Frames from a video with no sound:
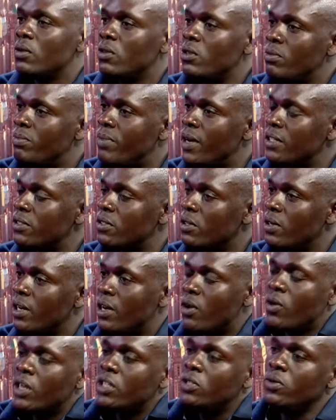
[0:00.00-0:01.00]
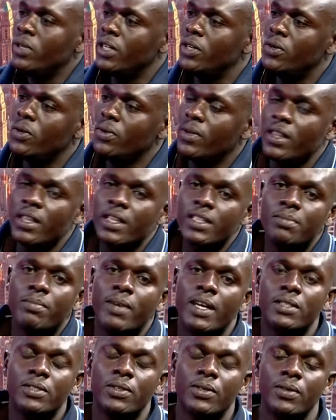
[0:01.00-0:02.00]
huyu person, now what do we do with this
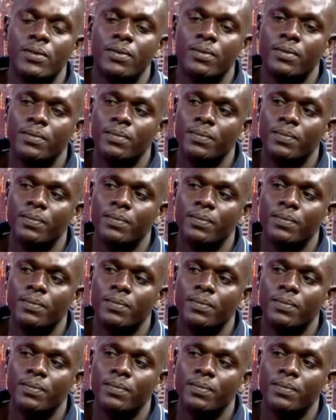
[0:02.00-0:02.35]
person?